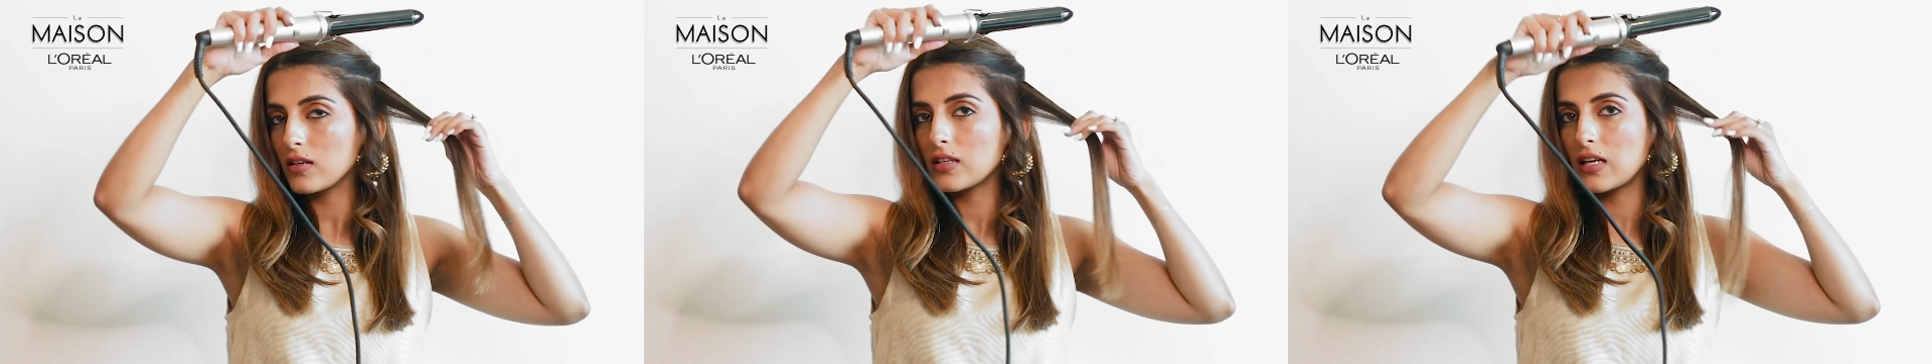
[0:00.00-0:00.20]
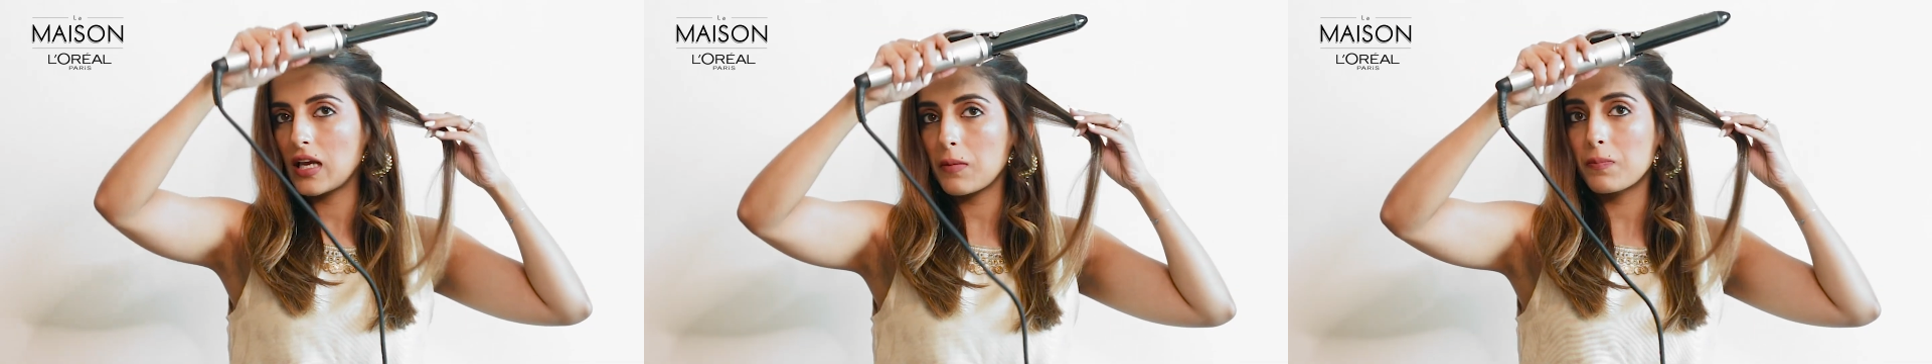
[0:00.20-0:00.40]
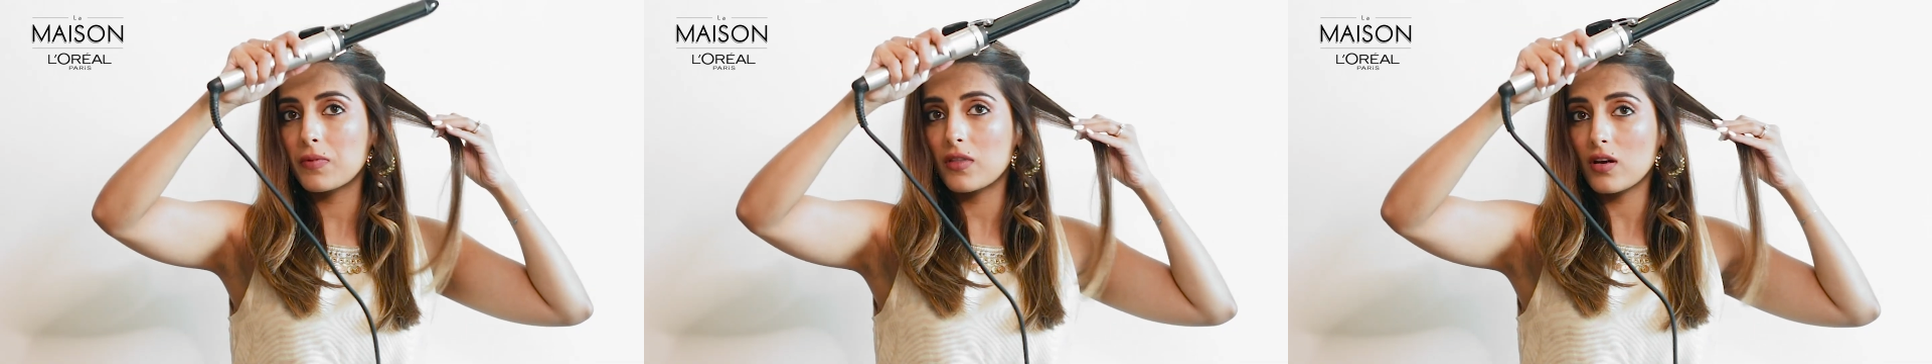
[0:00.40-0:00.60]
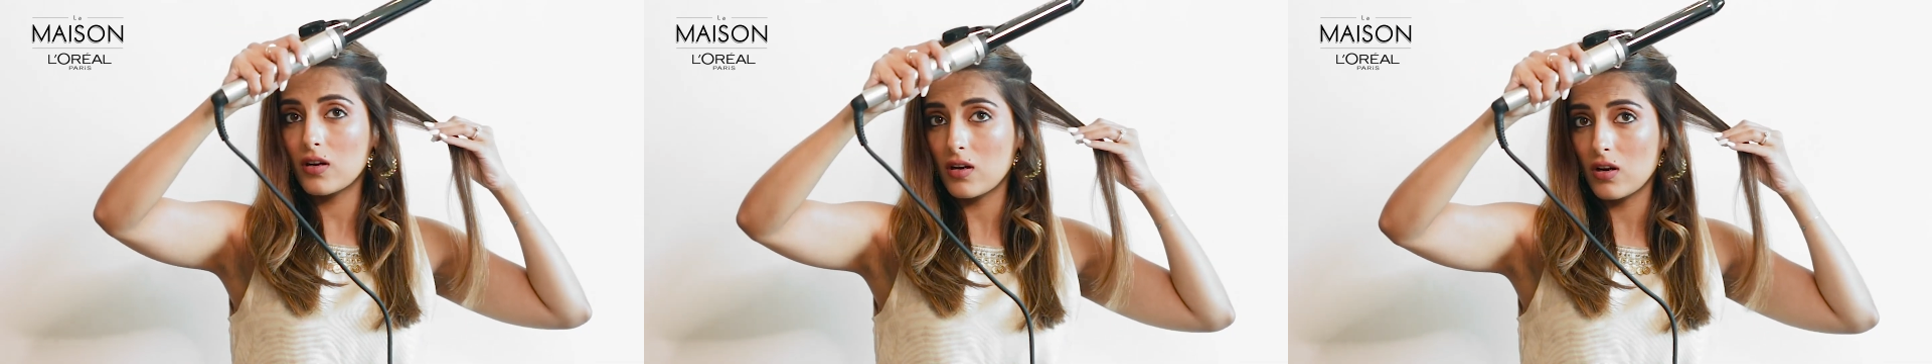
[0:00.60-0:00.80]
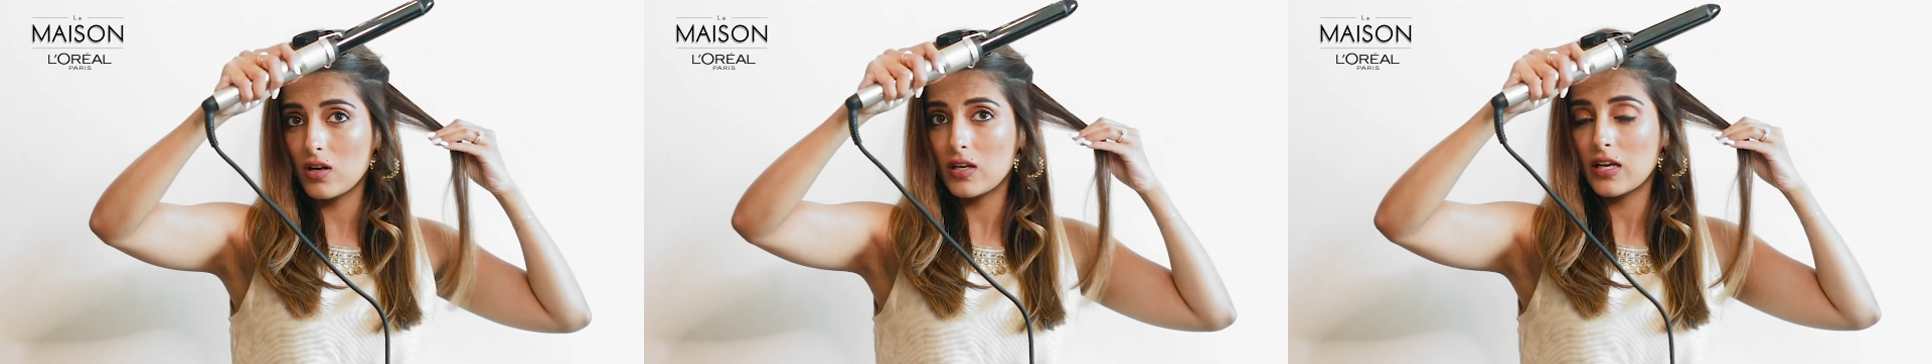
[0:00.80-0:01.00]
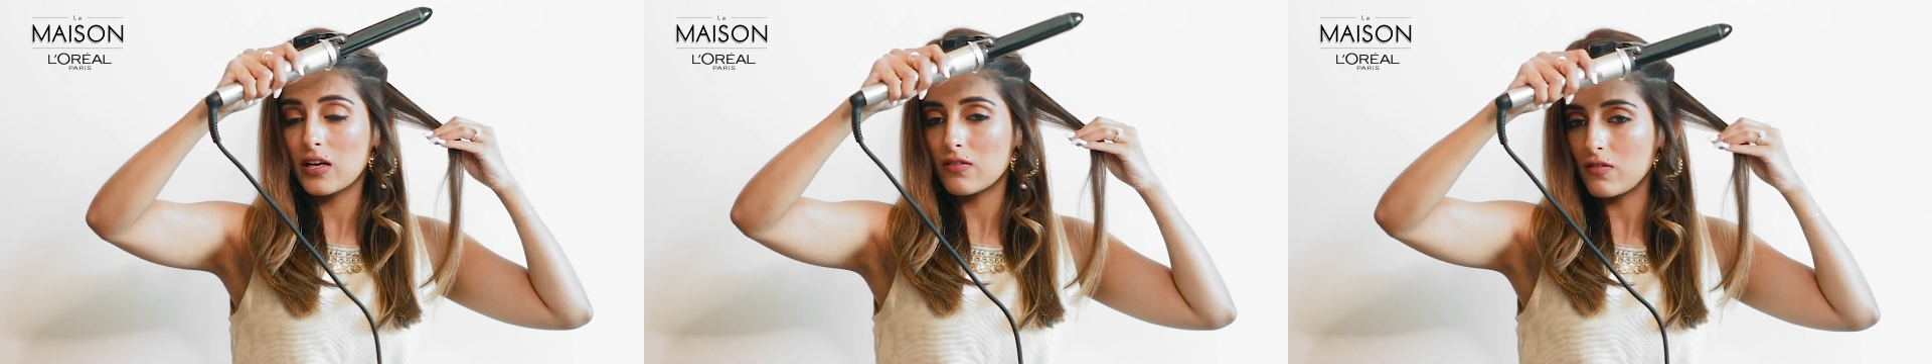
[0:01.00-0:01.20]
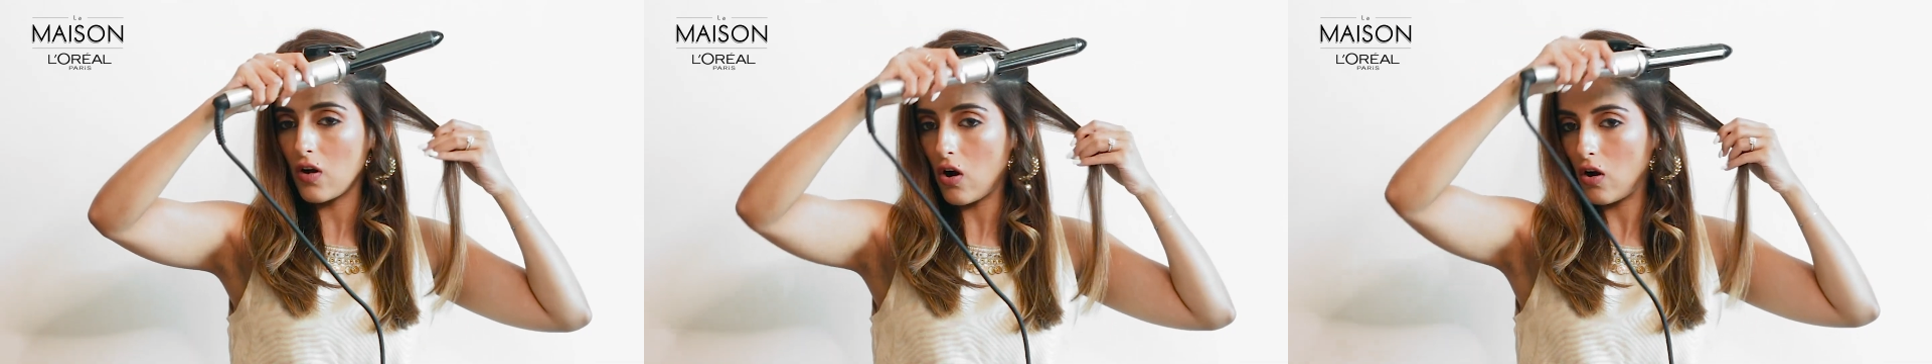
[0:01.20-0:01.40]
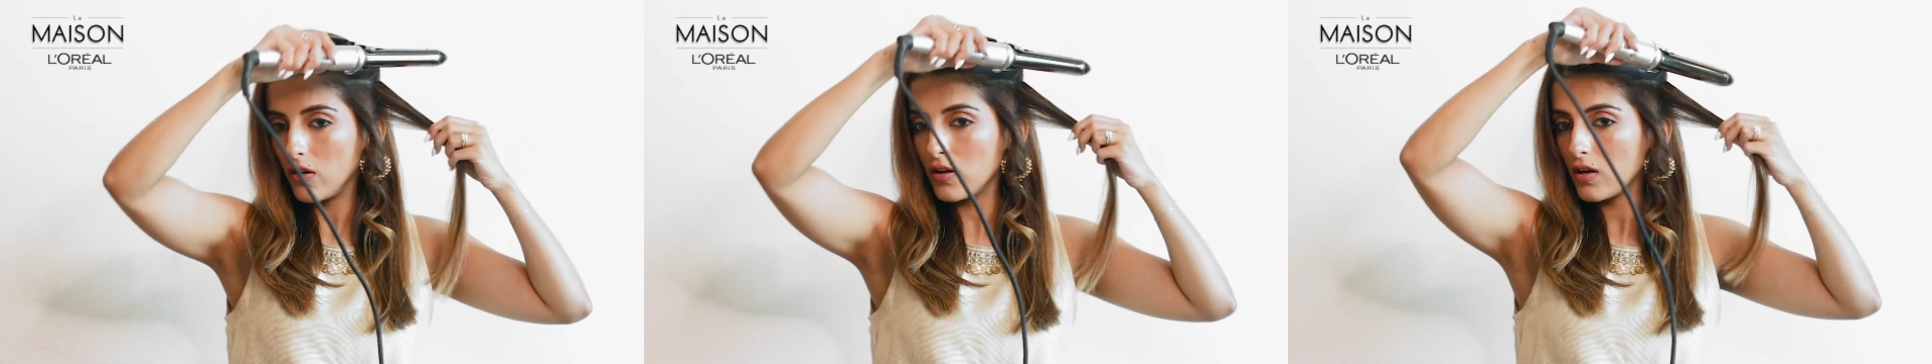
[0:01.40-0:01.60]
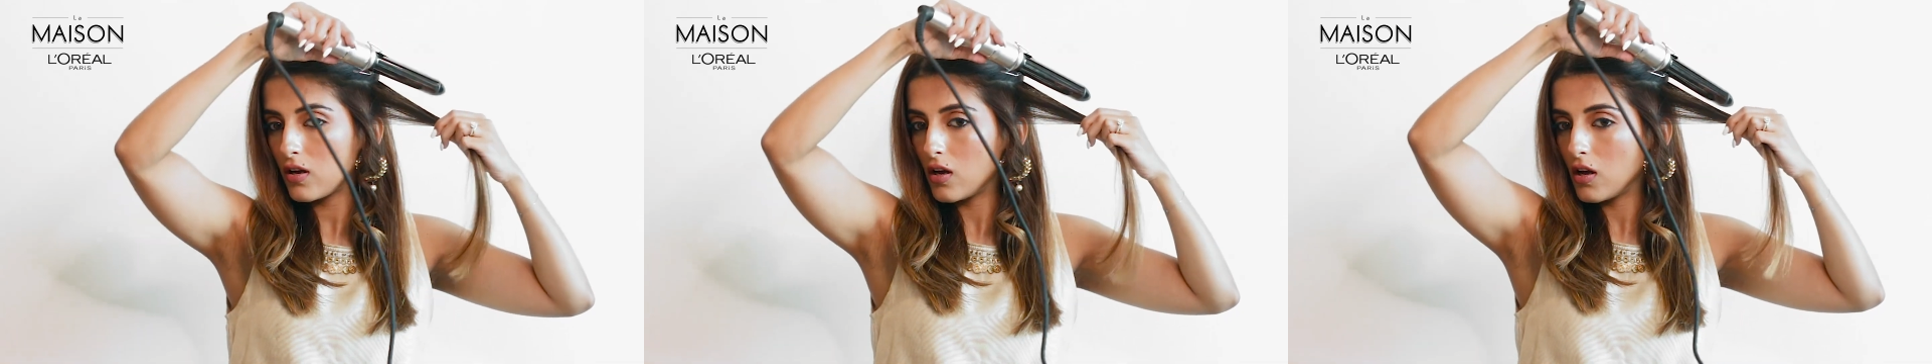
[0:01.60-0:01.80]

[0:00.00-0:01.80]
keep the curling rod